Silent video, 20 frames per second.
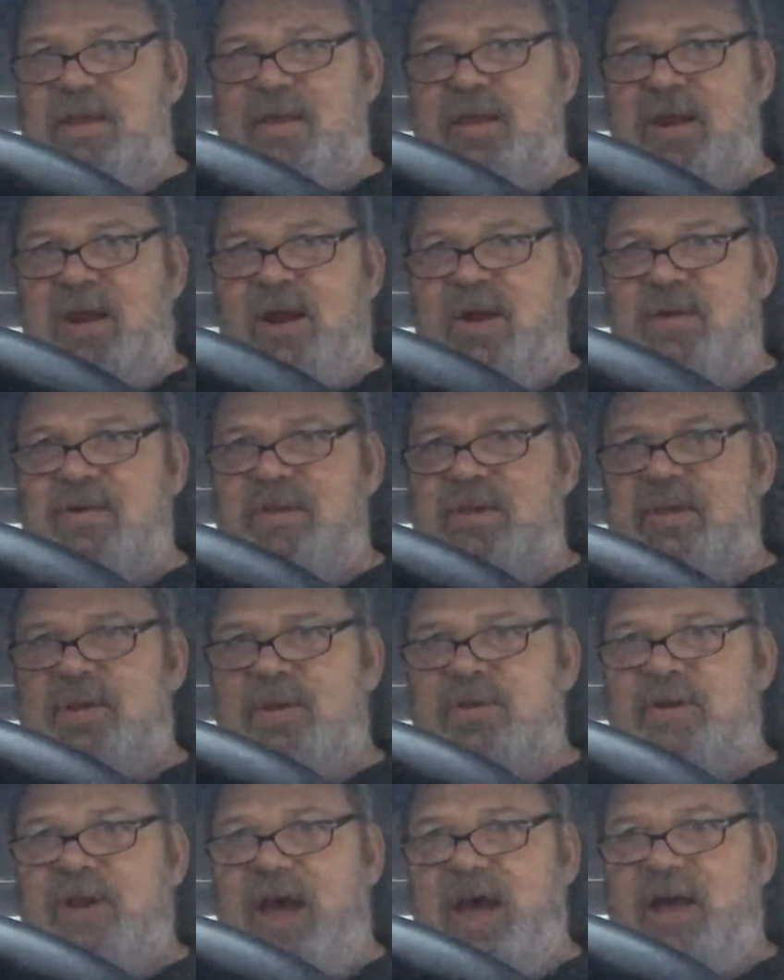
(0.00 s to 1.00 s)

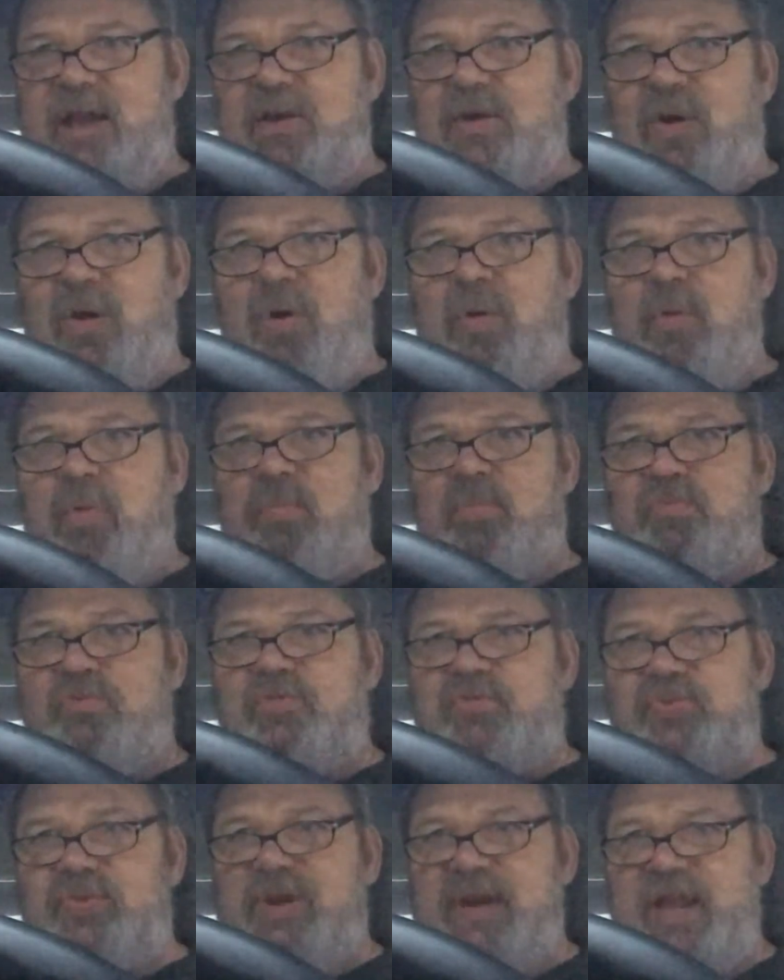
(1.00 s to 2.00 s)
You're not home
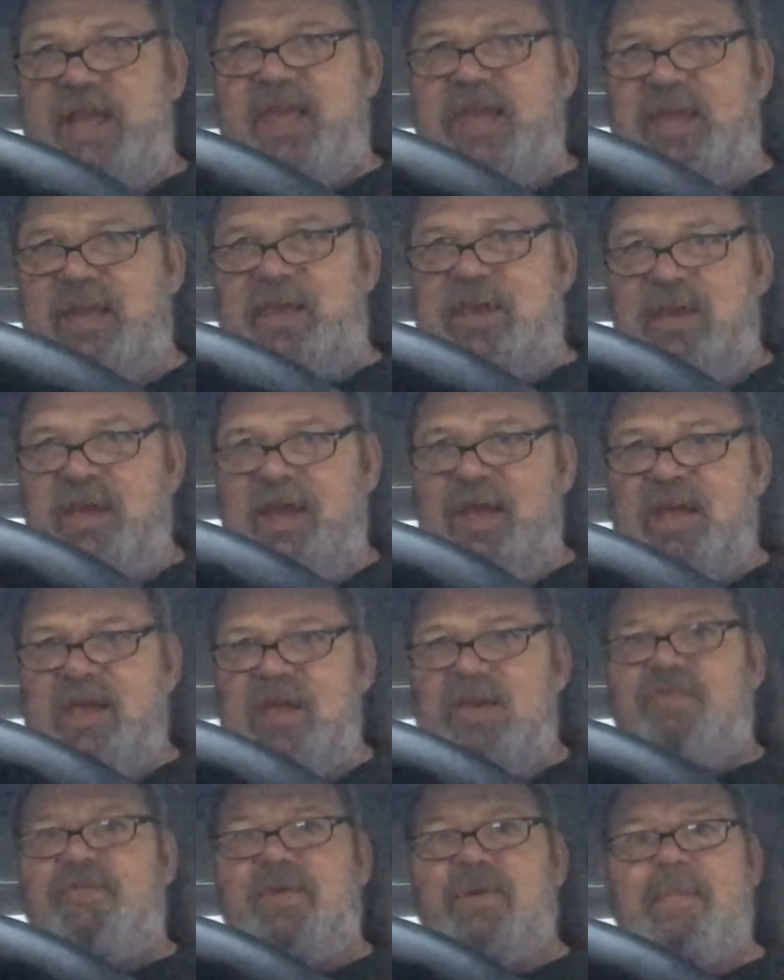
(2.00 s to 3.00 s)
free
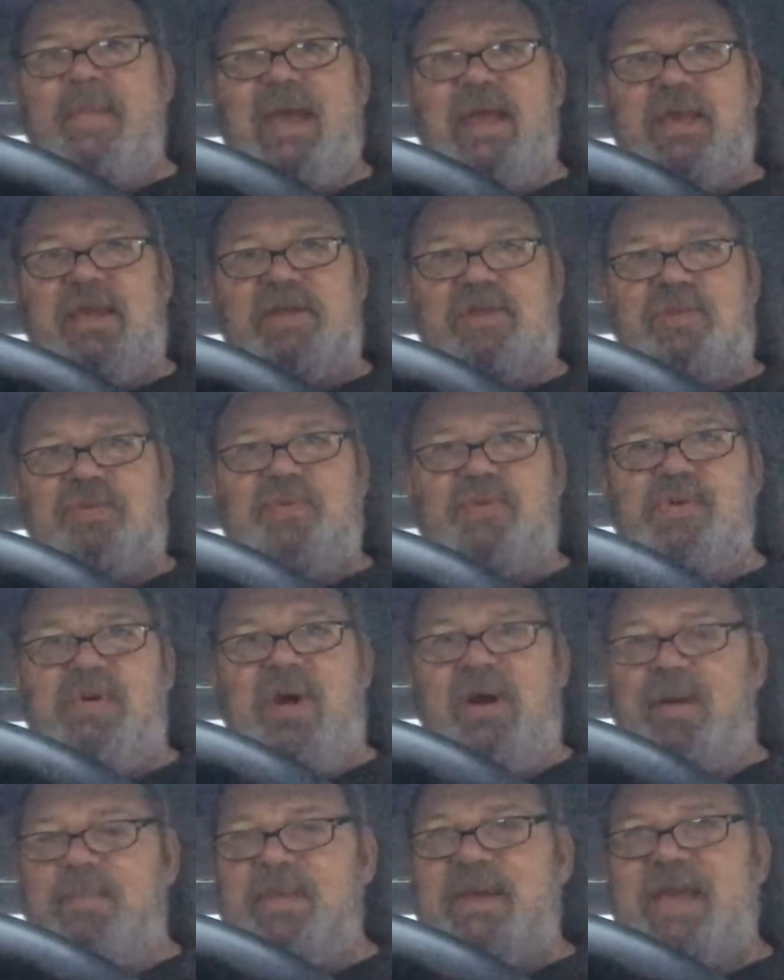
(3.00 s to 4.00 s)
if you make it
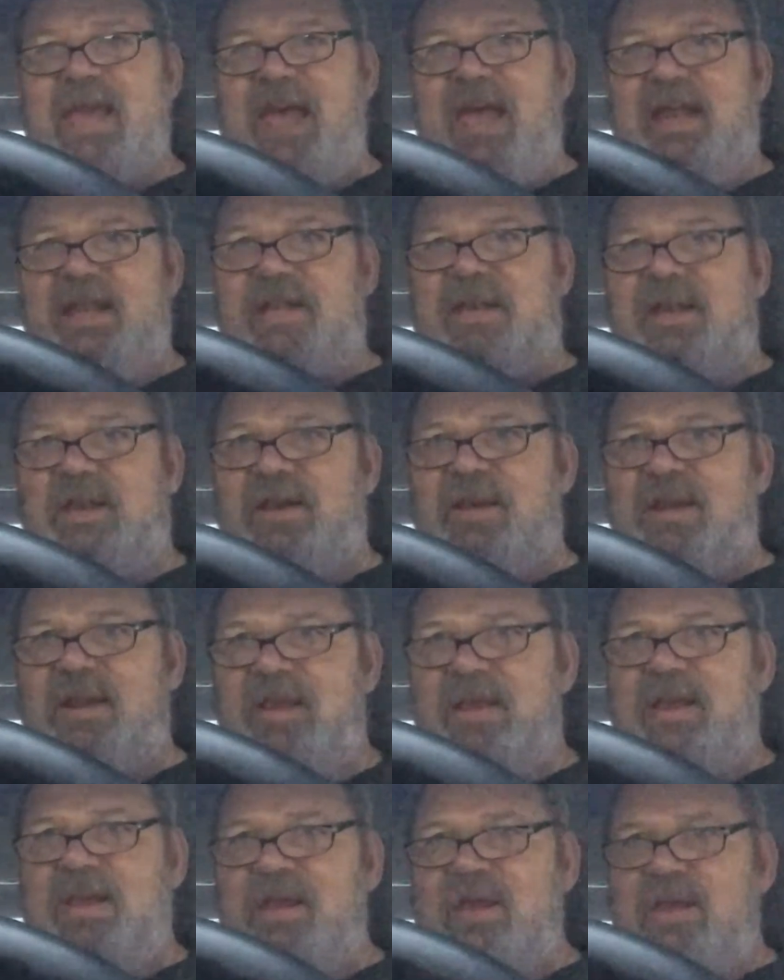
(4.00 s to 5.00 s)
through Armageddon.
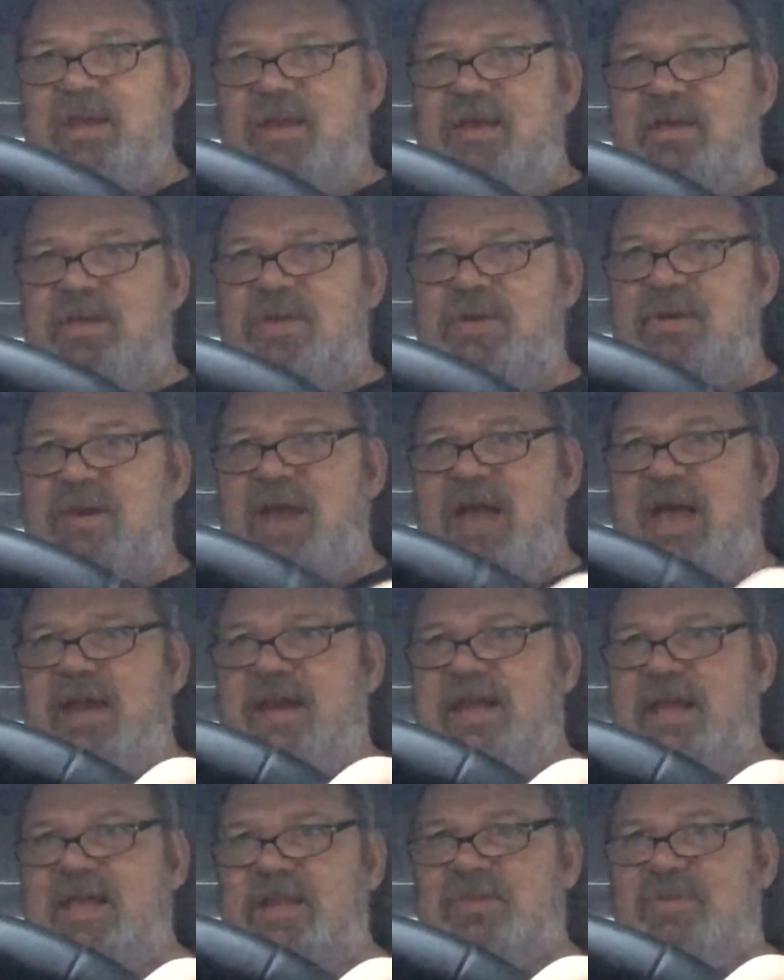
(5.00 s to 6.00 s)
You
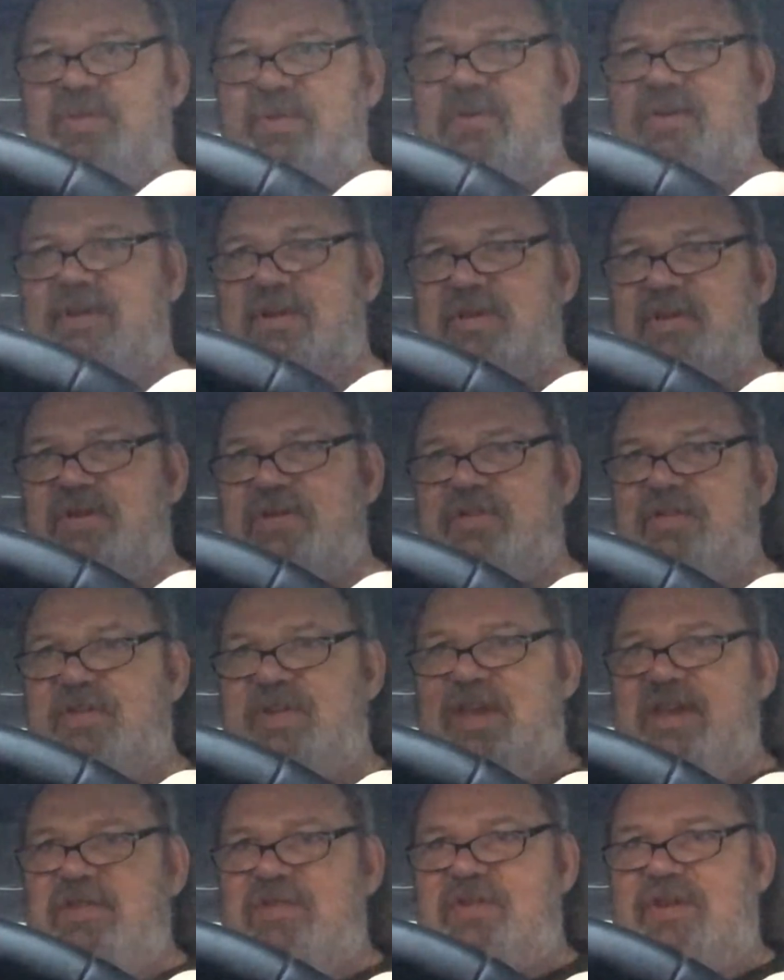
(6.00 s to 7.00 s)
got to get through the little
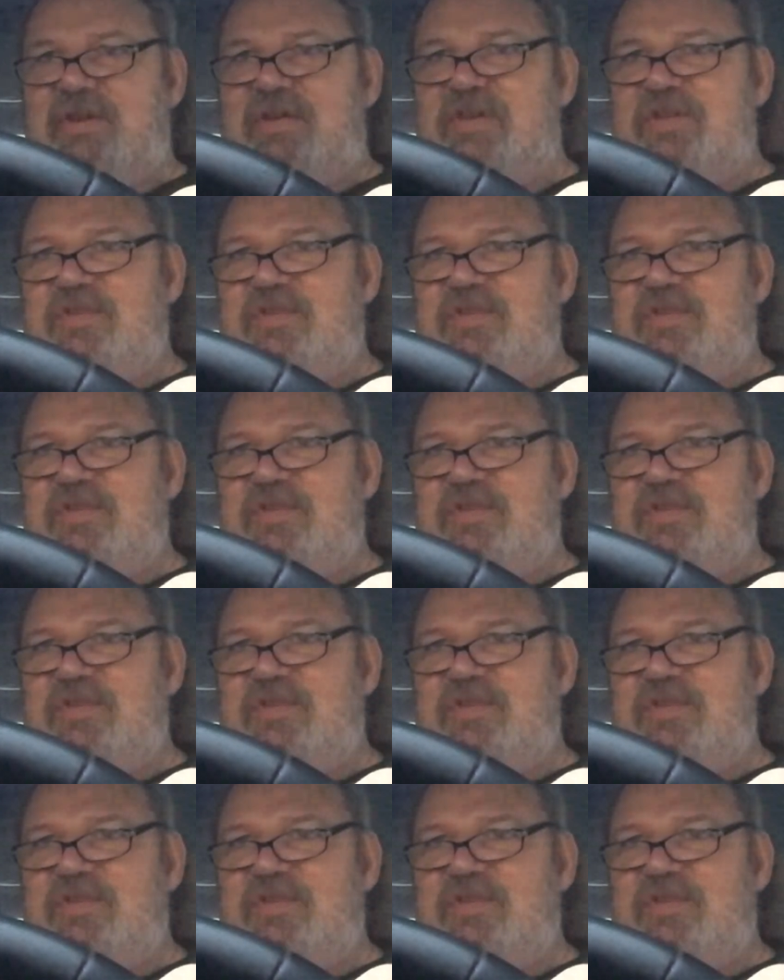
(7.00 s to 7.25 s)
season.